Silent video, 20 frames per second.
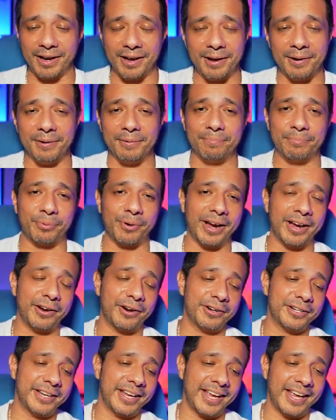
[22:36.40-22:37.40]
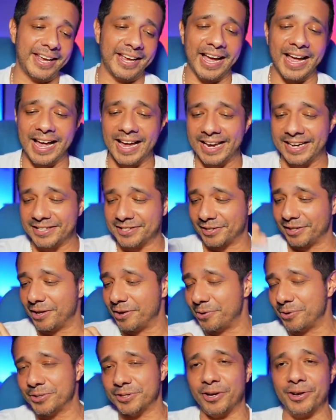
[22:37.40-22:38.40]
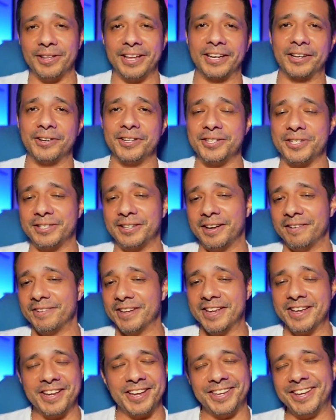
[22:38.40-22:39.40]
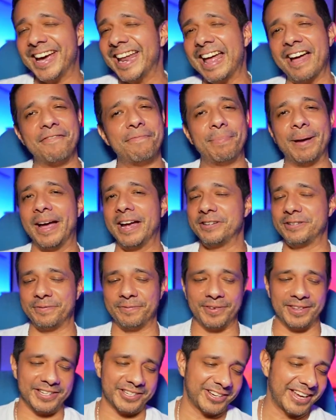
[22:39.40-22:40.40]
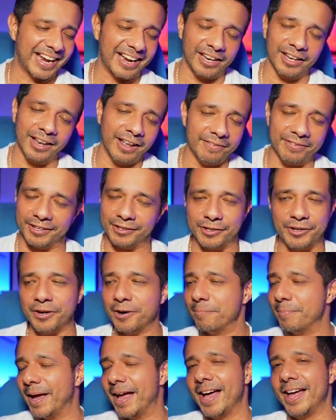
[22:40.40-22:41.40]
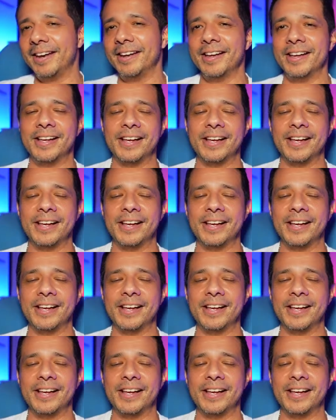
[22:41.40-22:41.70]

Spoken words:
prior day highs, lows, all that good stuff. You gotta have passion for this. You gotta love it, good or bad.